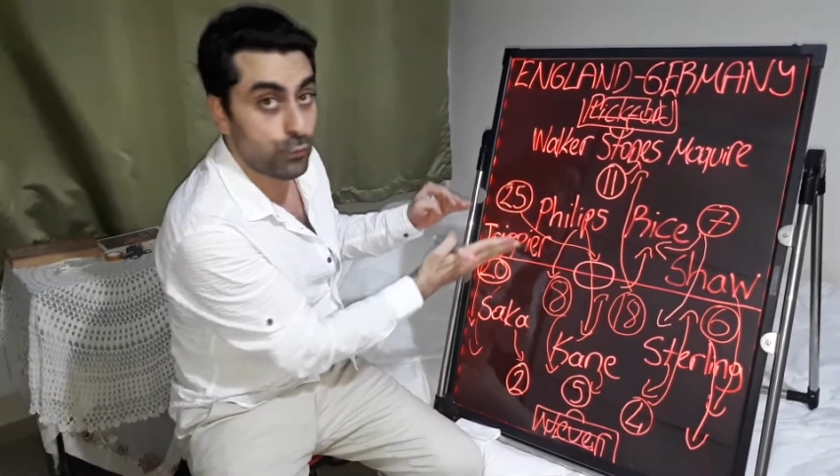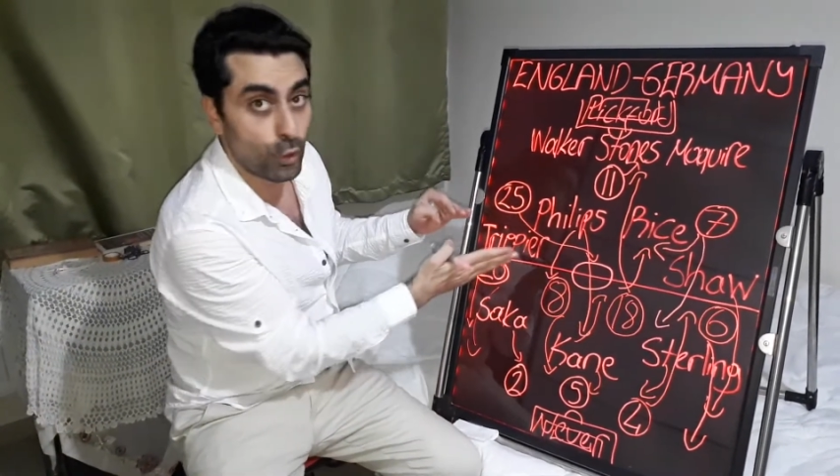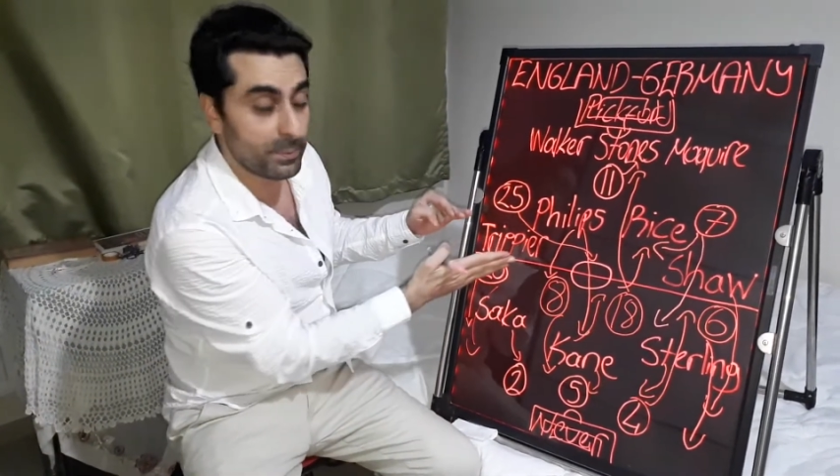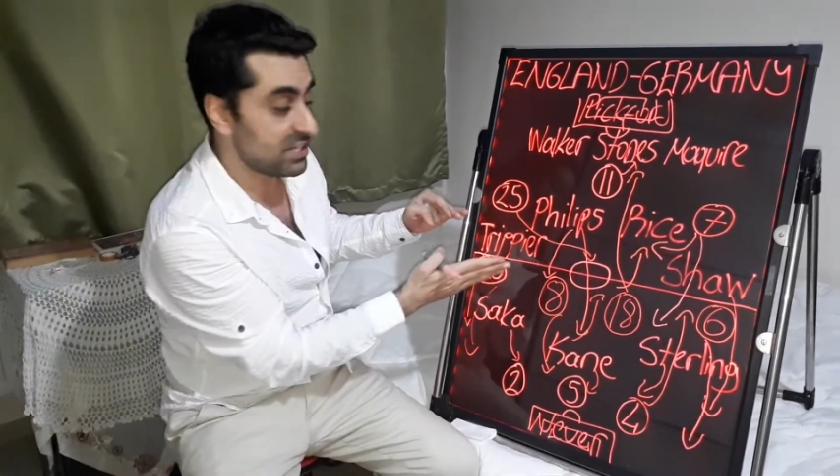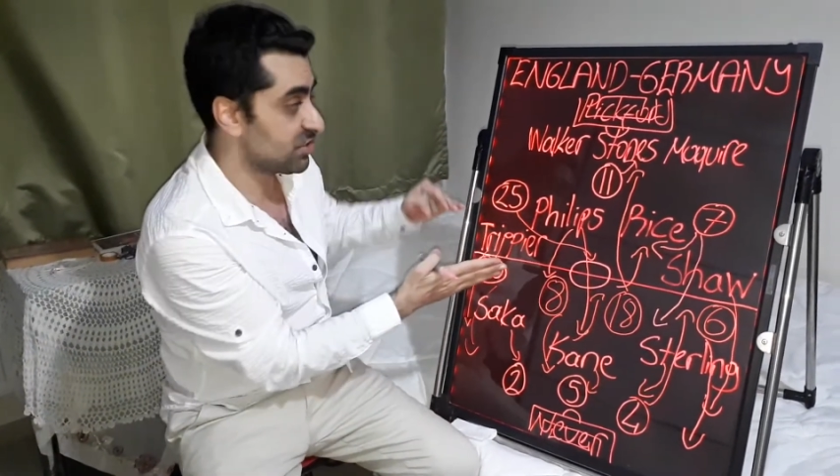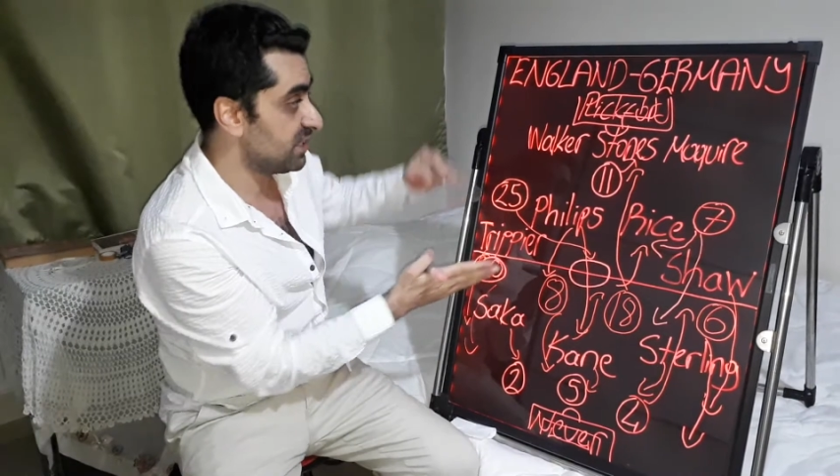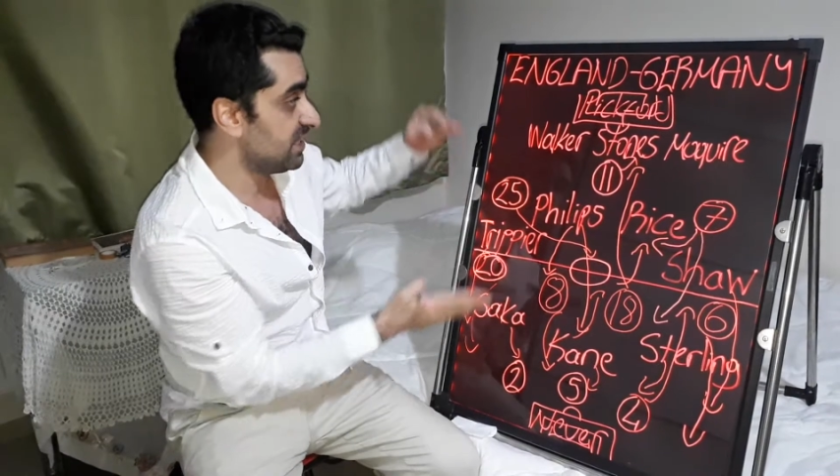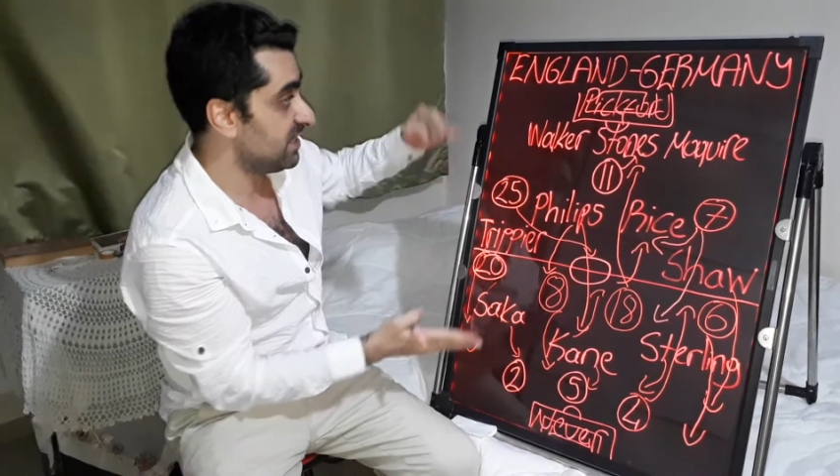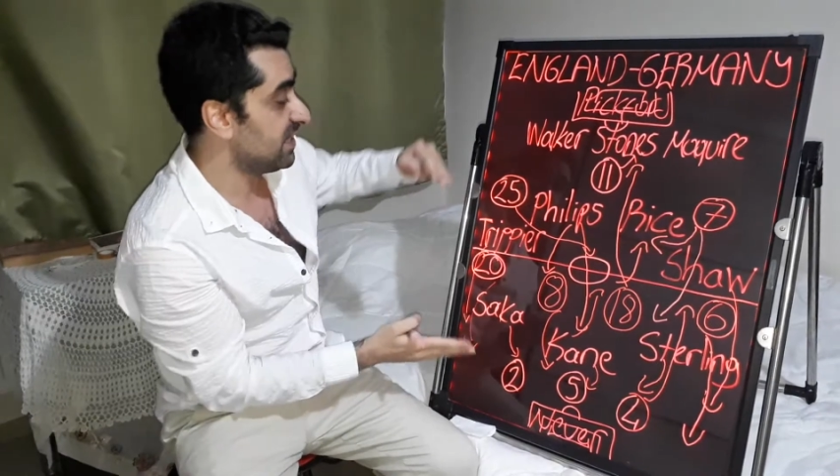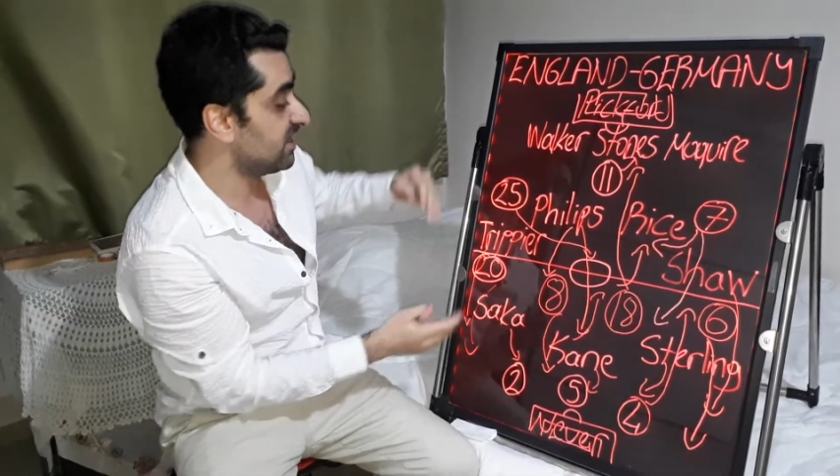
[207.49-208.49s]
formation
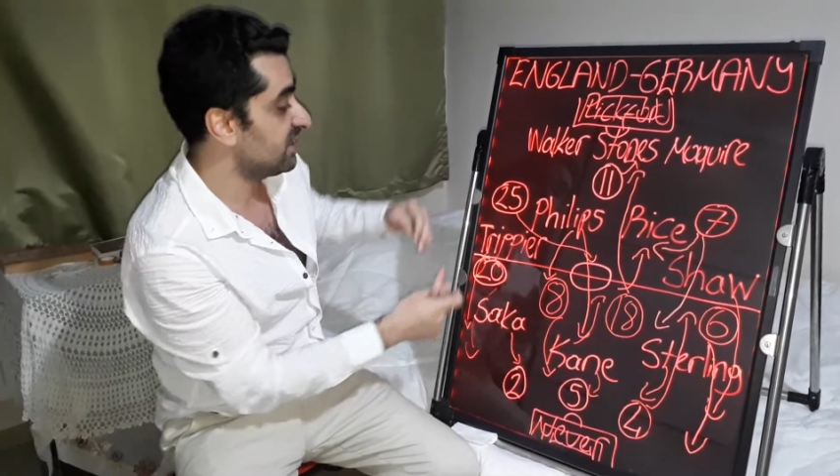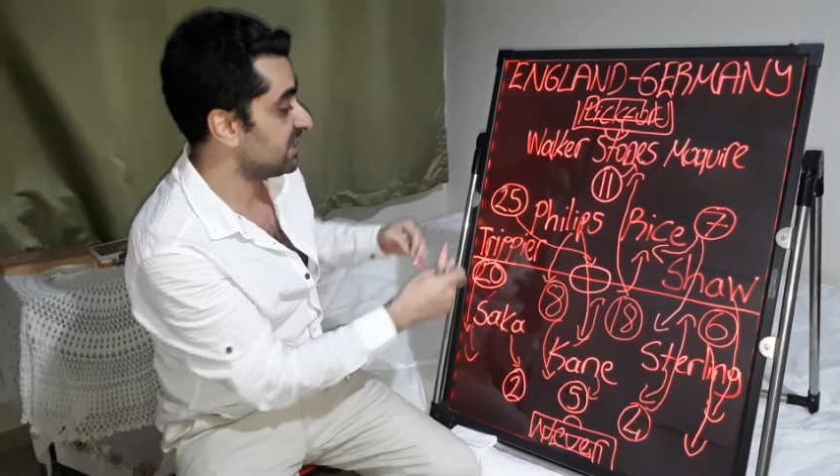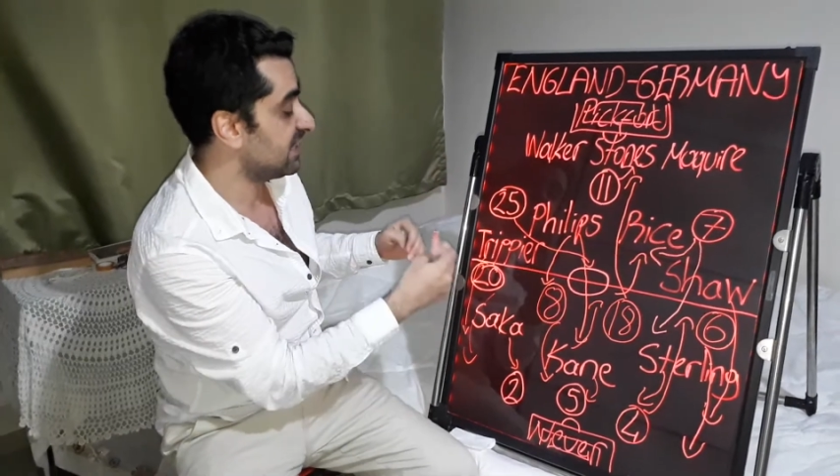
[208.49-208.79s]
in England